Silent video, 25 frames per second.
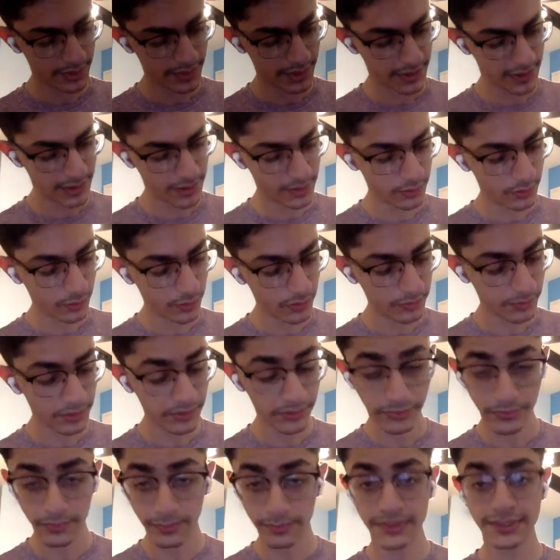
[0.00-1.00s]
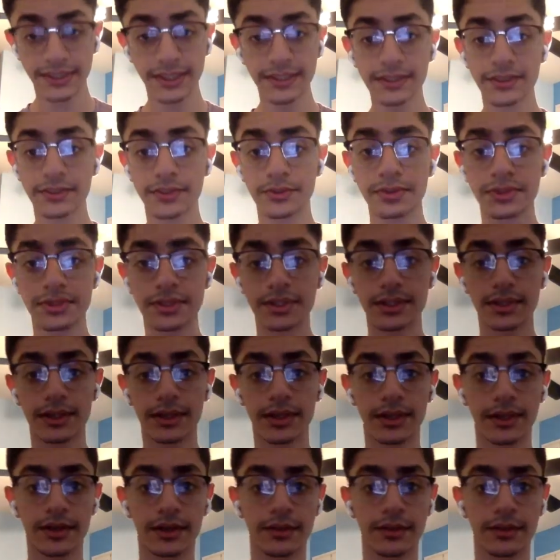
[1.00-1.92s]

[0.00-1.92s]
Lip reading: And besides using